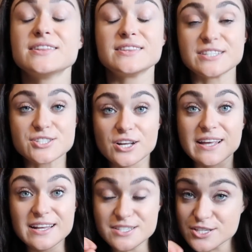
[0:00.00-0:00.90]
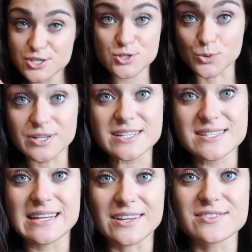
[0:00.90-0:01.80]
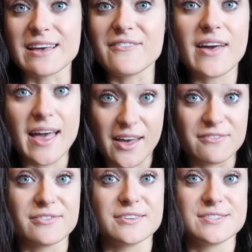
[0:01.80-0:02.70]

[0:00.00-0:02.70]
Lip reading: this dog has the shortest nails I've ever